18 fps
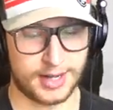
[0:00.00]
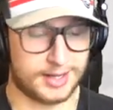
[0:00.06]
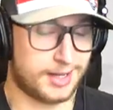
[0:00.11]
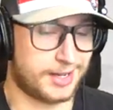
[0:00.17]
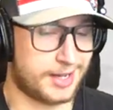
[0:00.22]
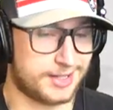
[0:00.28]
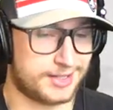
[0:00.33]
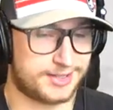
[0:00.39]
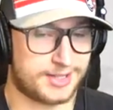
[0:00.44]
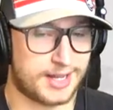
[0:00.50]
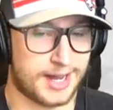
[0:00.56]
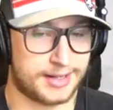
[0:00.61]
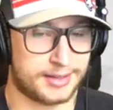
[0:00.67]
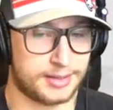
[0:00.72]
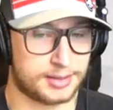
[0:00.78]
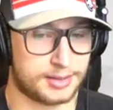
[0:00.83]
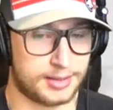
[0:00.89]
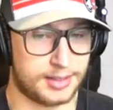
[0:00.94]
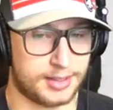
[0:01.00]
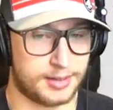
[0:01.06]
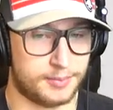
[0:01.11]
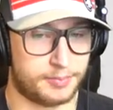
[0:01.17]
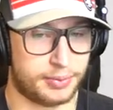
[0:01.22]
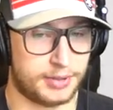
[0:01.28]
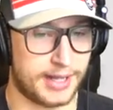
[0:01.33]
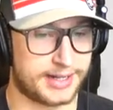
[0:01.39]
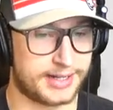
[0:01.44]
And I guess technically
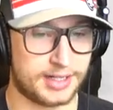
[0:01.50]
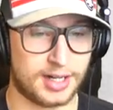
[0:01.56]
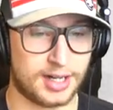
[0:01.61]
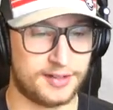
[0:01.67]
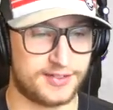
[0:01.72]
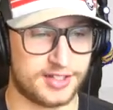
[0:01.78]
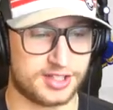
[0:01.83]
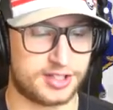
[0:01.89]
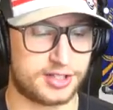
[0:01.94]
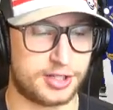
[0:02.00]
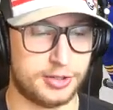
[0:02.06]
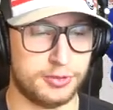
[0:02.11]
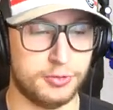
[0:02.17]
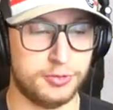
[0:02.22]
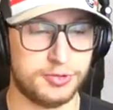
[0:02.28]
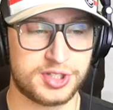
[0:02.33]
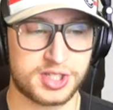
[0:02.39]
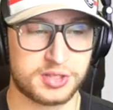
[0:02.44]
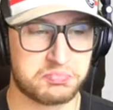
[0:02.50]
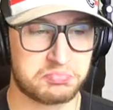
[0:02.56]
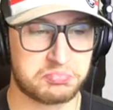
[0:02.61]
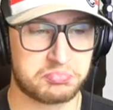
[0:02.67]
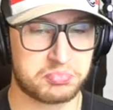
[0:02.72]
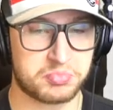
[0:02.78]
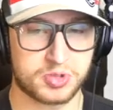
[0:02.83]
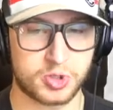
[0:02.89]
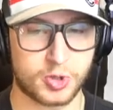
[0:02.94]
Plekhanov is twos,
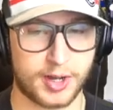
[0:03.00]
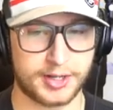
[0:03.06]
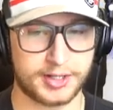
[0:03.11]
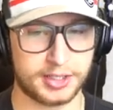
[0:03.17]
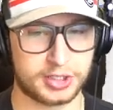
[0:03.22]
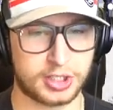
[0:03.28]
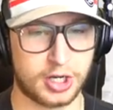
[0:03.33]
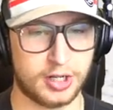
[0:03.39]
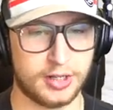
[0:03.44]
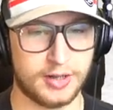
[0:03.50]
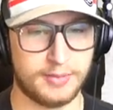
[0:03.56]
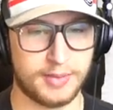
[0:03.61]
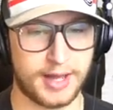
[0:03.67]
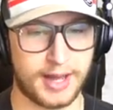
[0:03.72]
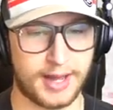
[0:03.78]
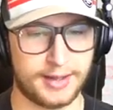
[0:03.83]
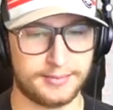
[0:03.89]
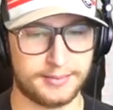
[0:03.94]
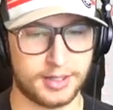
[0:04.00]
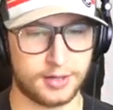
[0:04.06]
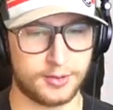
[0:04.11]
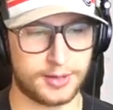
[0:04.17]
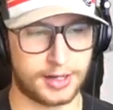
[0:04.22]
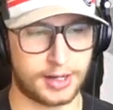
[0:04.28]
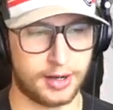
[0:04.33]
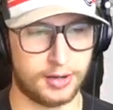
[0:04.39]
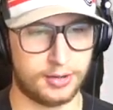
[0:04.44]
so I could call him that. There
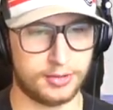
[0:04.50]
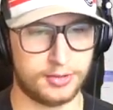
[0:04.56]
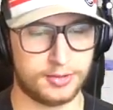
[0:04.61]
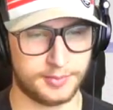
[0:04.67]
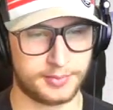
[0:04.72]
we go.